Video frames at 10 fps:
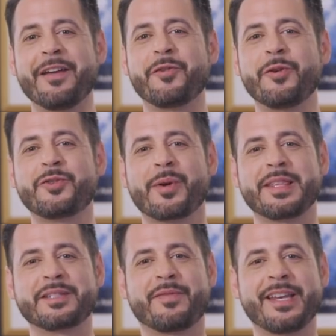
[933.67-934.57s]
If you enjoyed
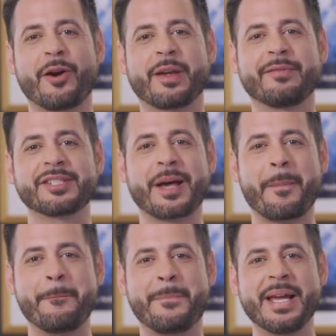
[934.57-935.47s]
this video, give us a
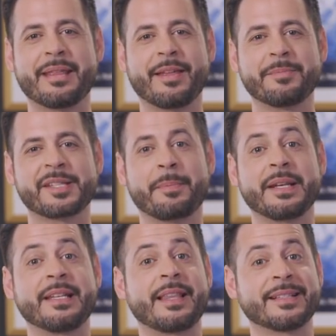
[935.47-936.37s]
big thumbs up
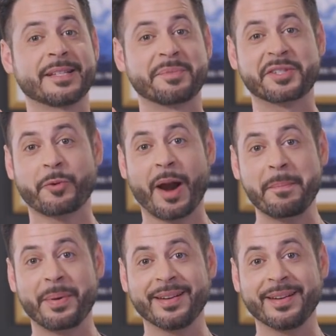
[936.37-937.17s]
and hit that subscribe